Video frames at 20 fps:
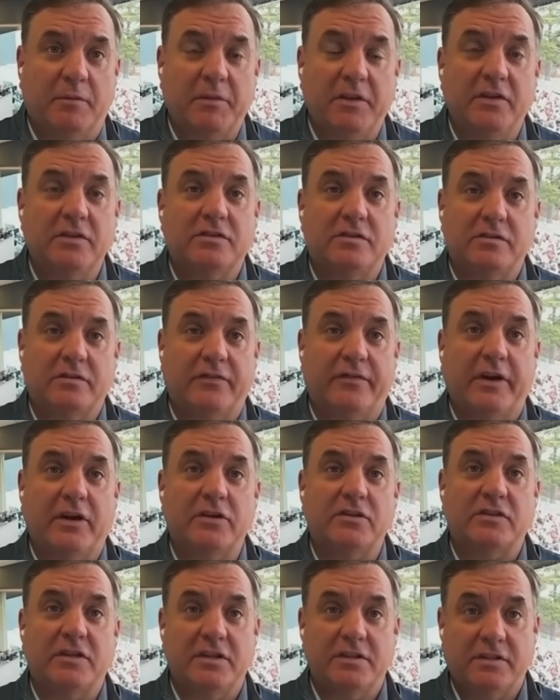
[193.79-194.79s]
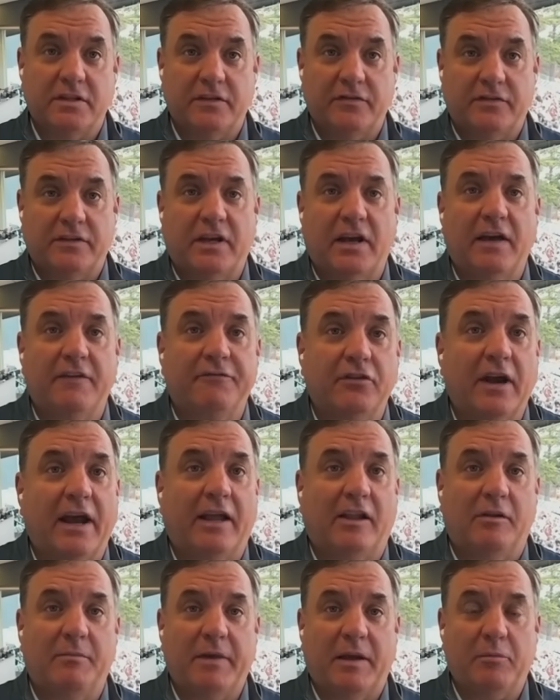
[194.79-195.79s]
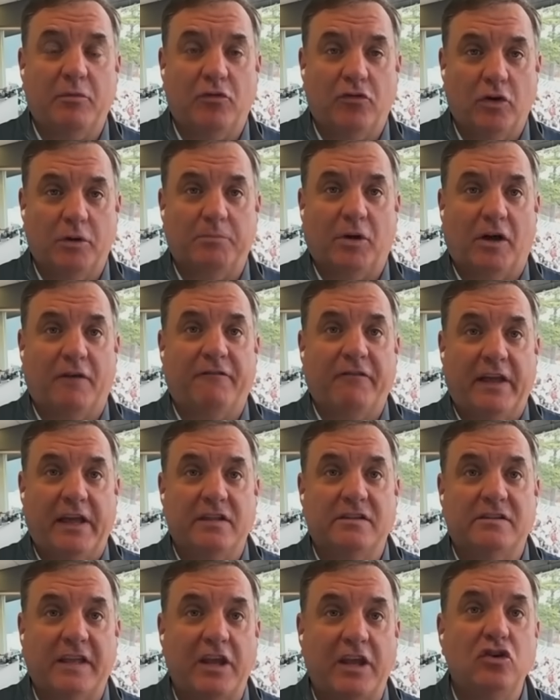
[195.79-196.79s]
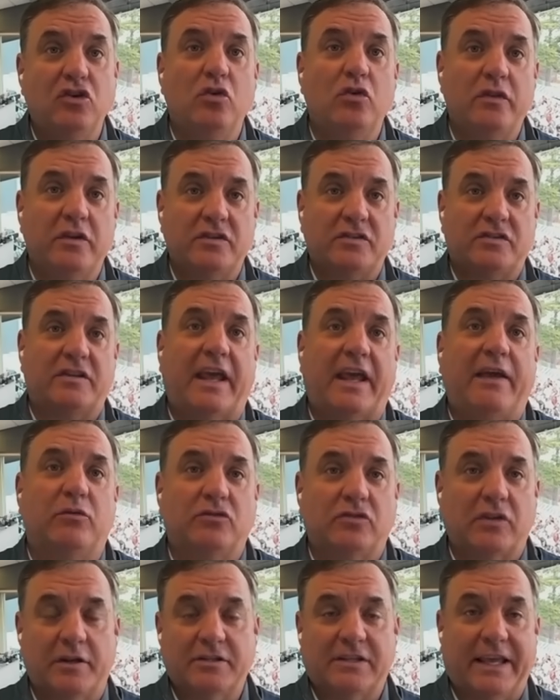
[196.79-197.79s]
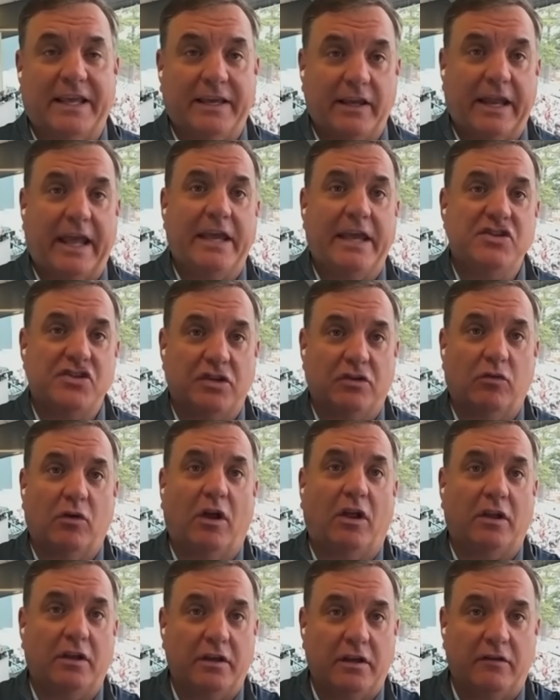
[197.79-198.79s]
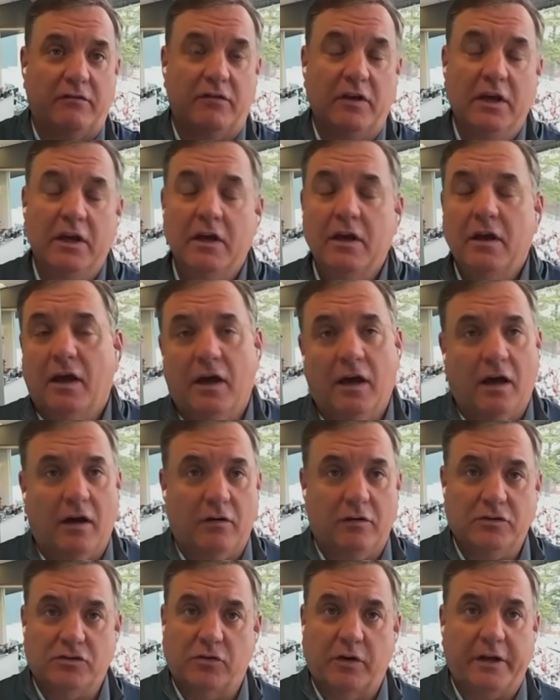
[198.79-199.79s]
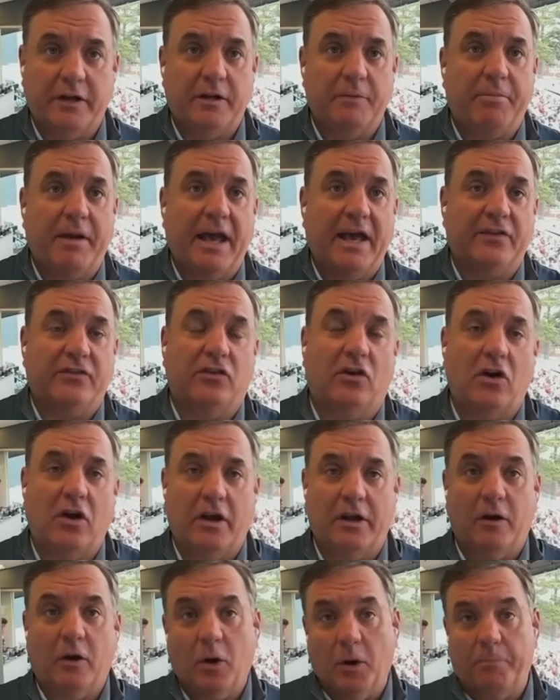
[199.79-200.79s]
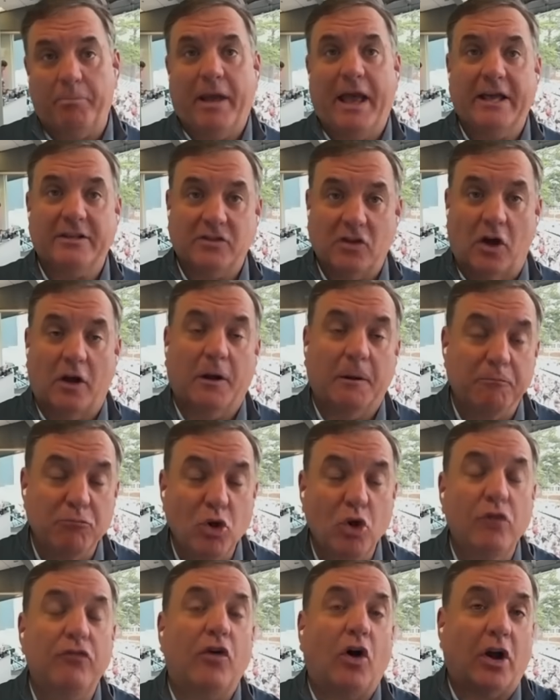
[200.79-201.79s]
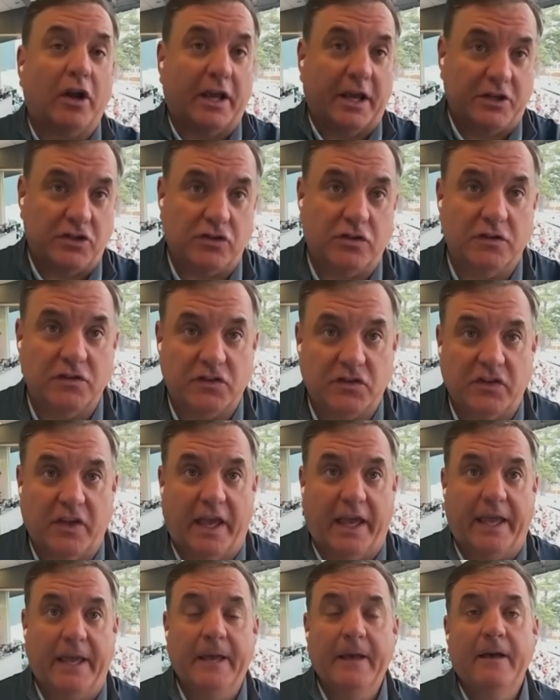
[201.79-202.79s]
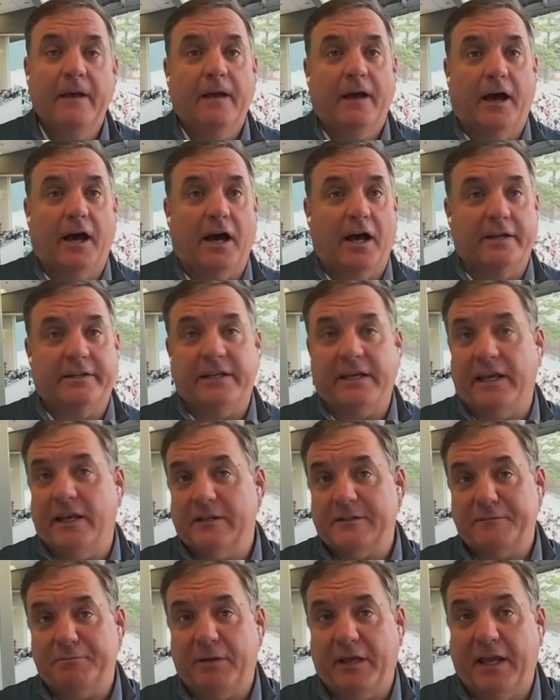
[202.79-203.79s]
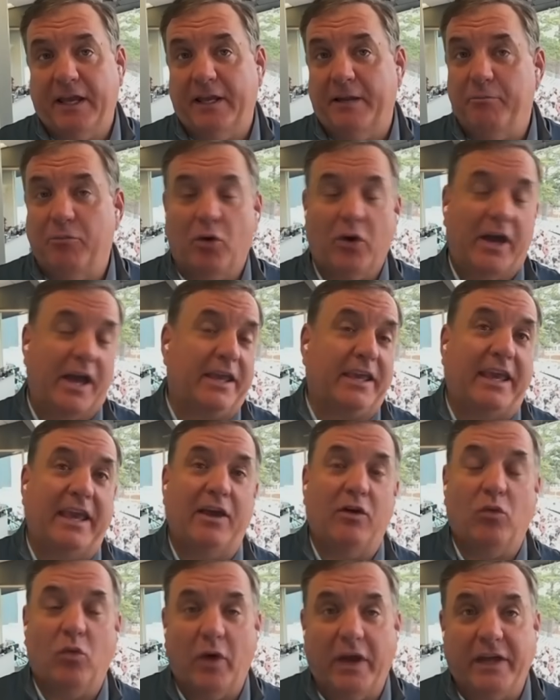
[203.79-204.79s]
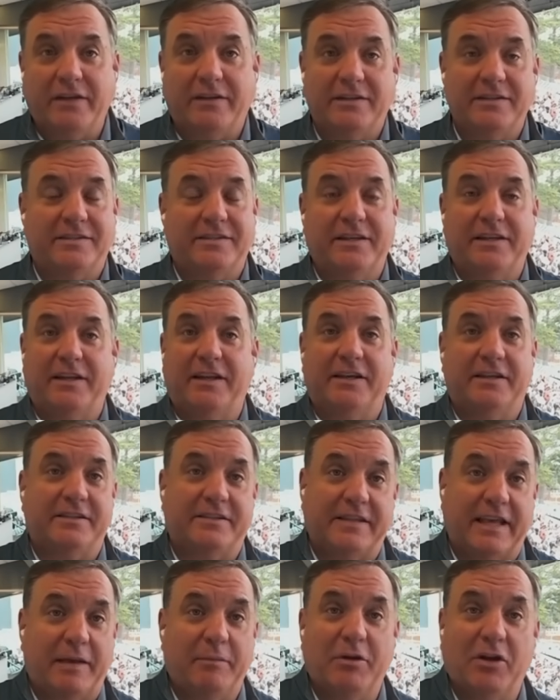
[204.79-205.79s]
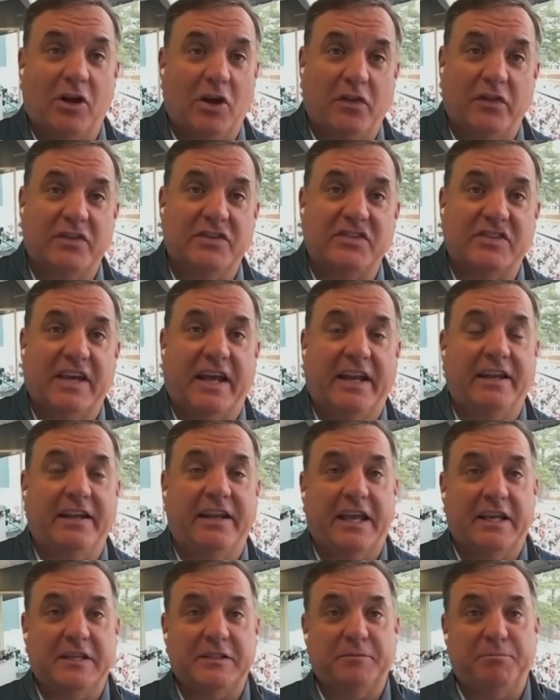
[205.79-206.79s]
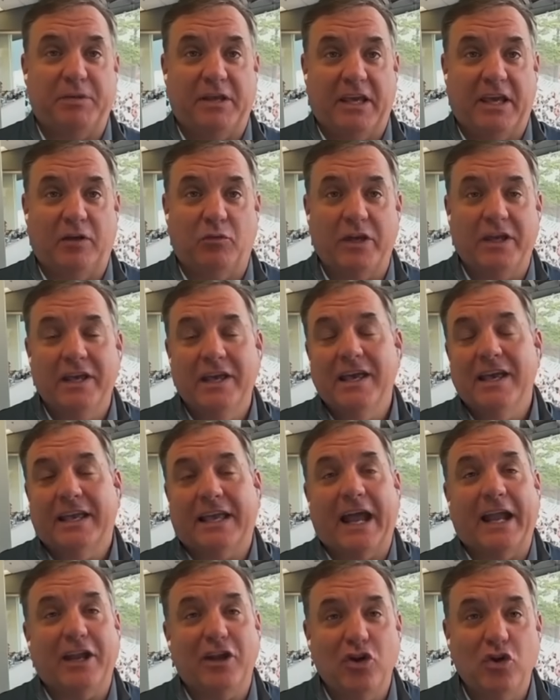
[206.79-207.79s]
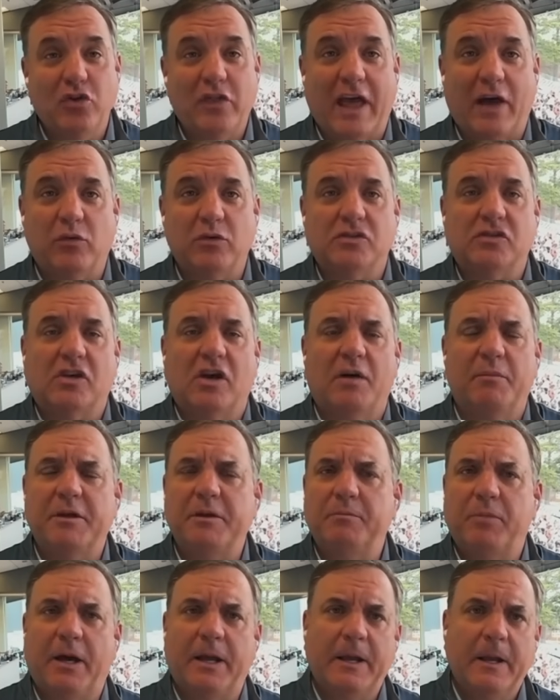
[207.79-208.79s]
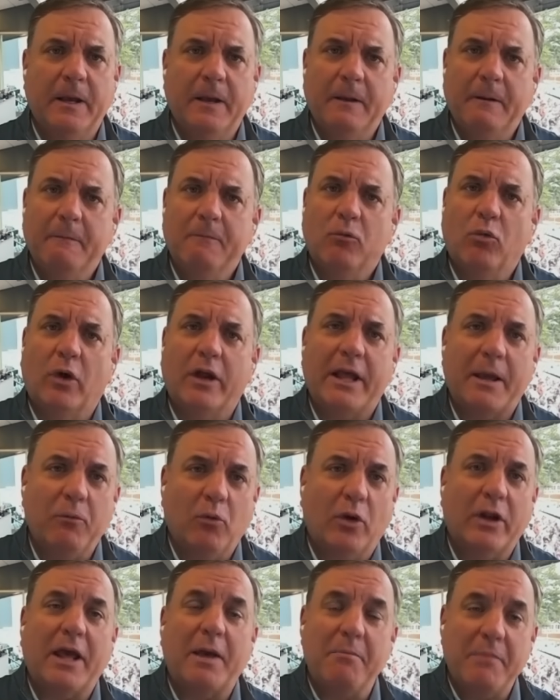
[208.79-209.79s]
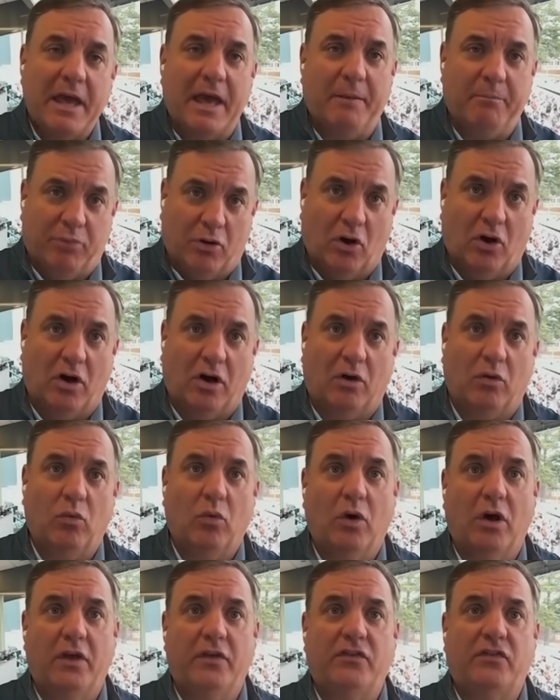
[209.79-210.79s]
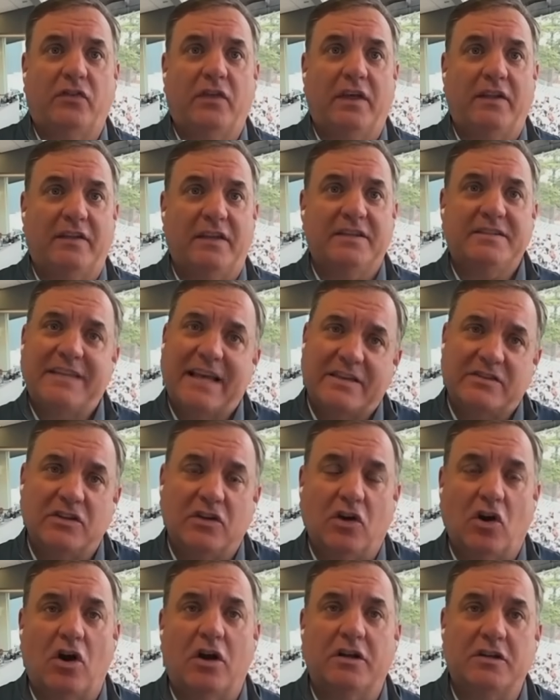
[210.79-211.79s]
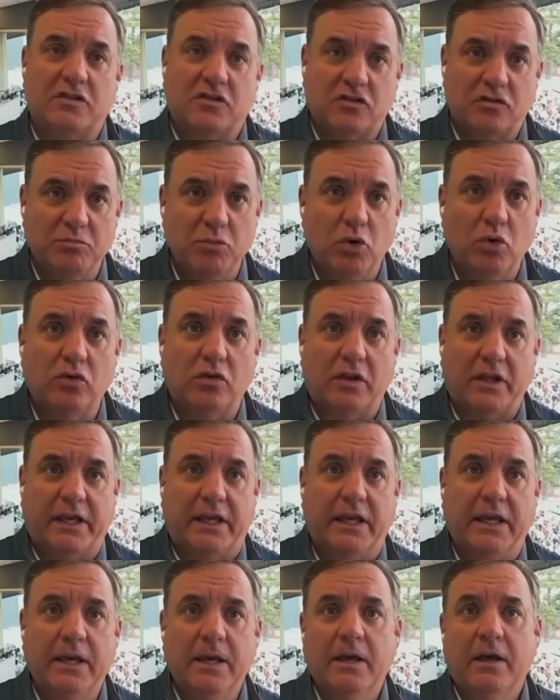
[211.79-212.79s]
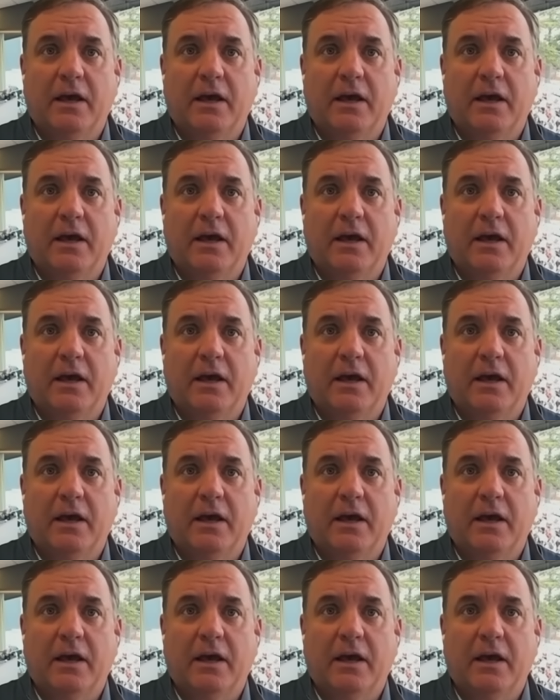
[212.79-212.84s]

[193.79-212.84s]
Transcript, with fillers: I mean, this is a very sensitive time for Alabama football fans. They knew this day was, it's like an aging relative uh, was ready to pass on or pass on or move on, I should say, uh, to ESPN. And boy, I can't wait to see Nick Saban on the set at ESPN. We kind of knew that was coming, but what I, what I meant, Paul, was that this hasn't gone as smoothly.